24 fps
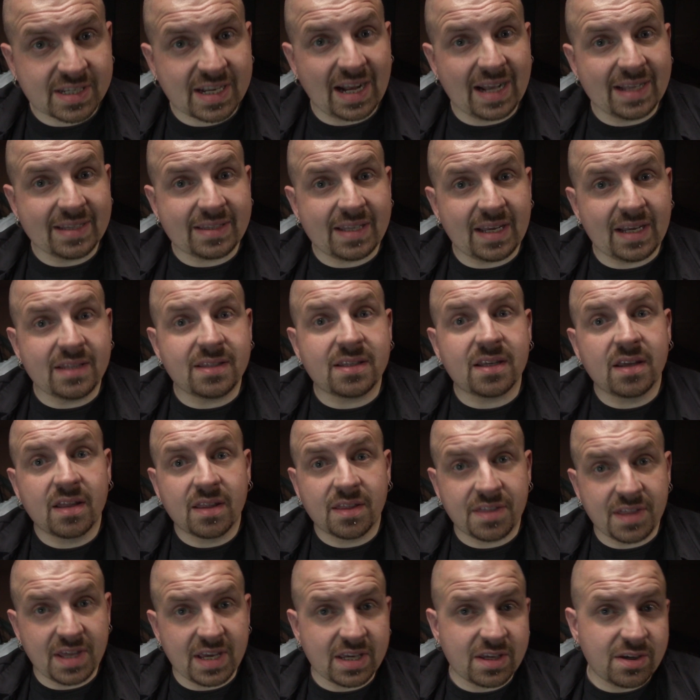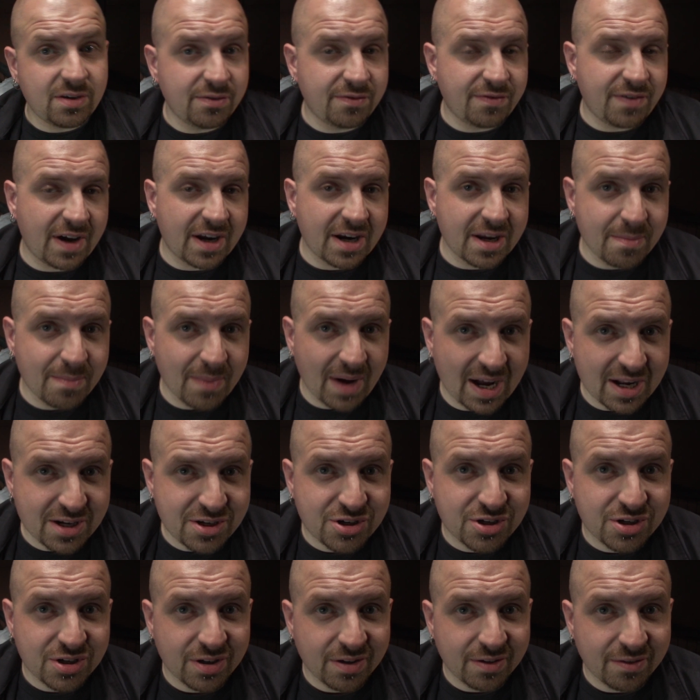Content, thank you very
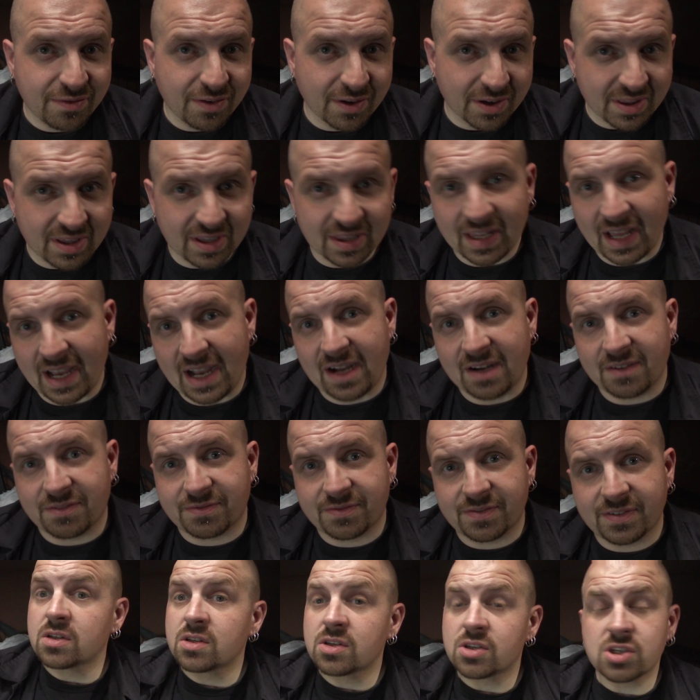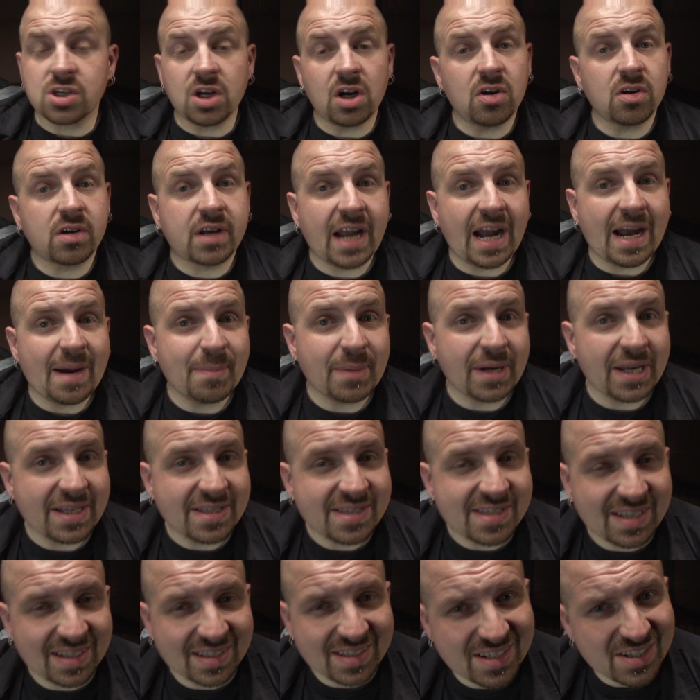much for the laugh. So,
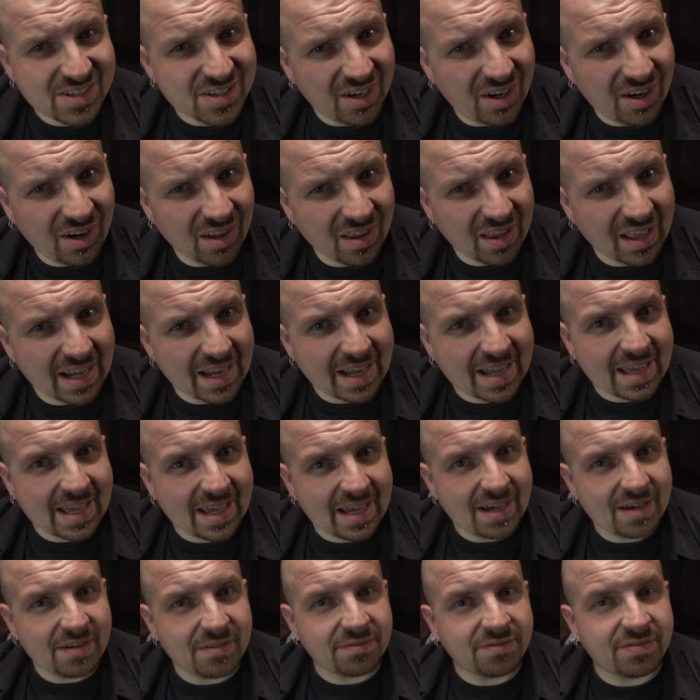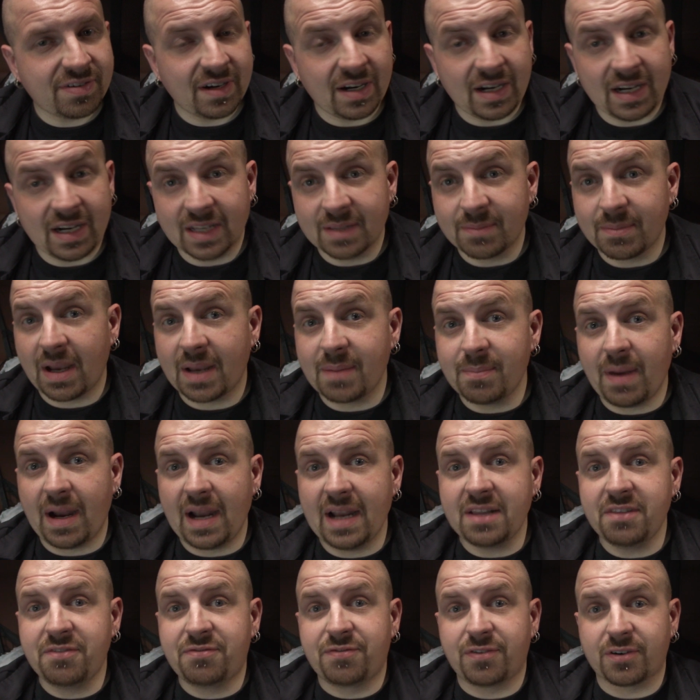comrades, that is all I have on my
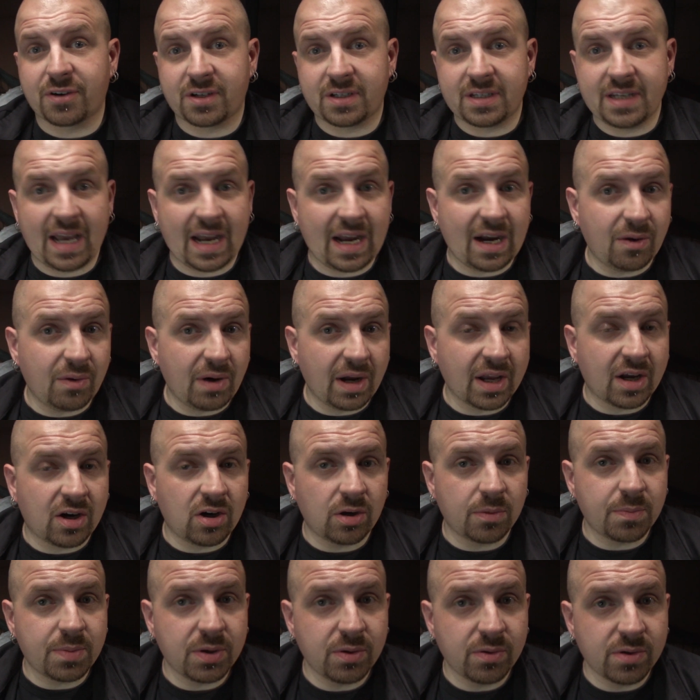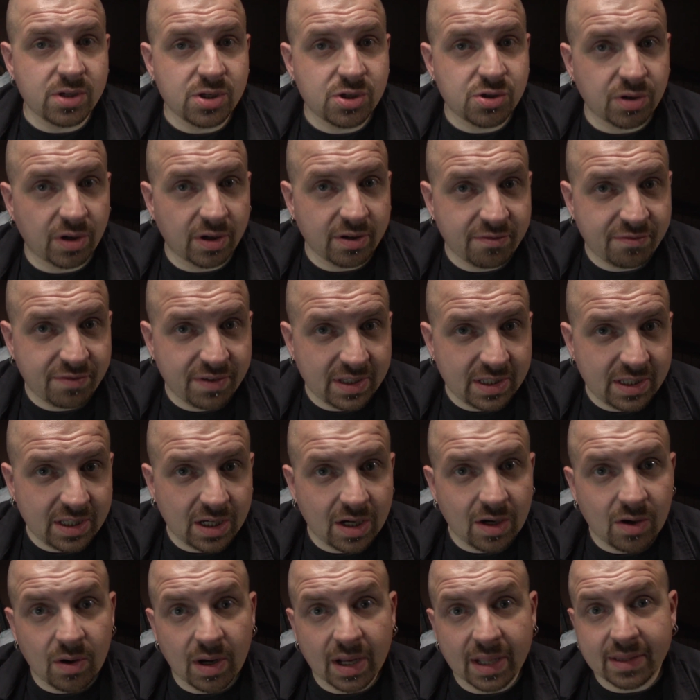mind for now. I hope you enjoy
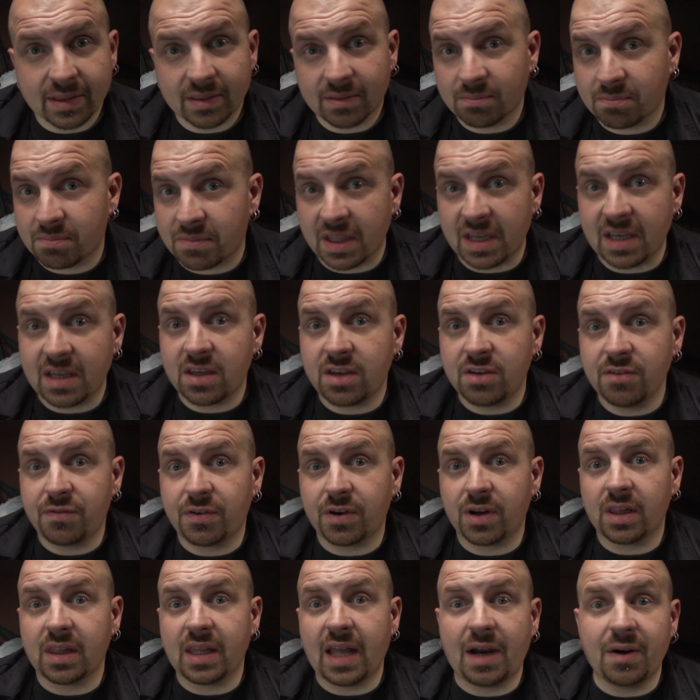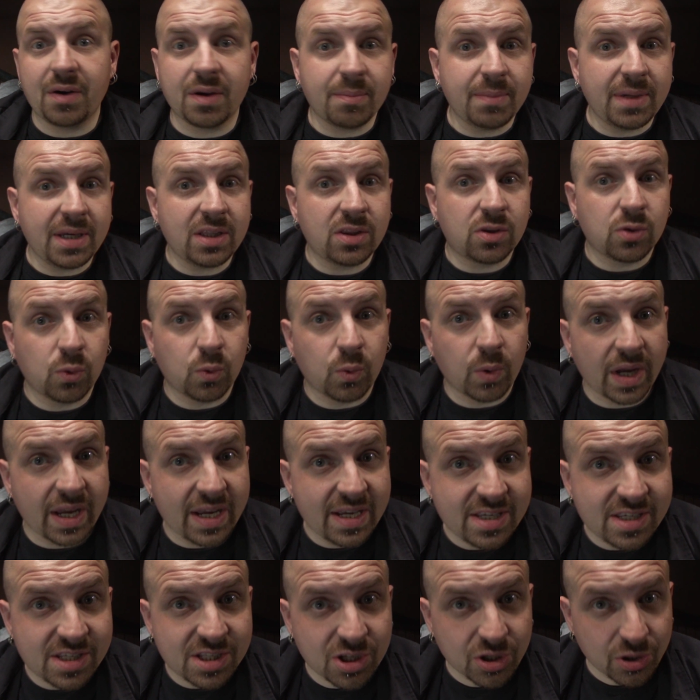video and thank you for allowing me to
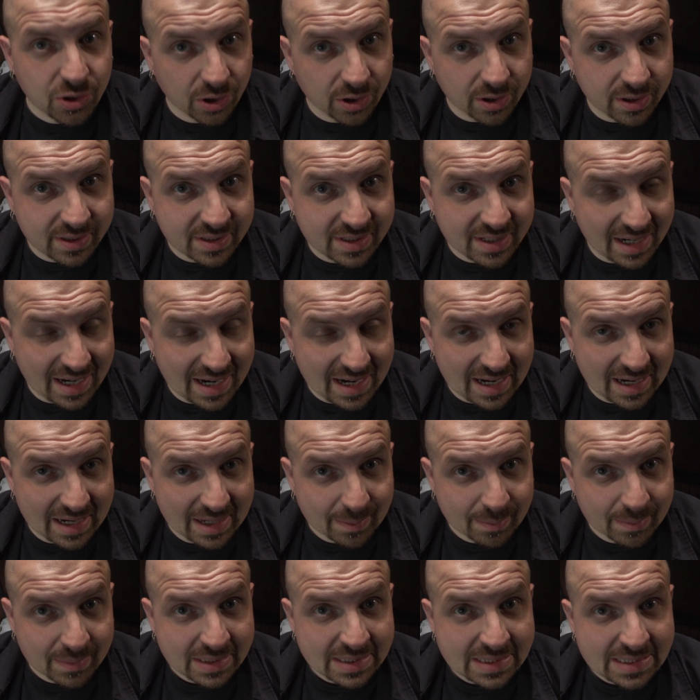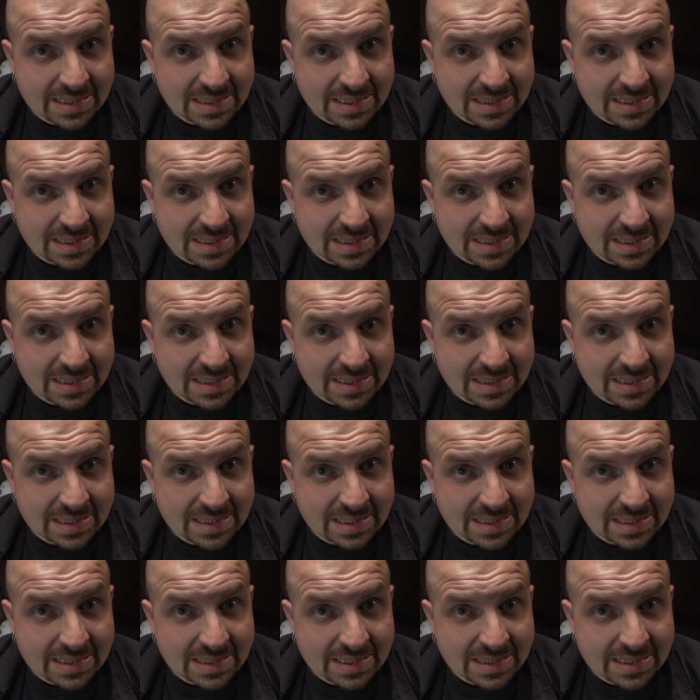waste your time.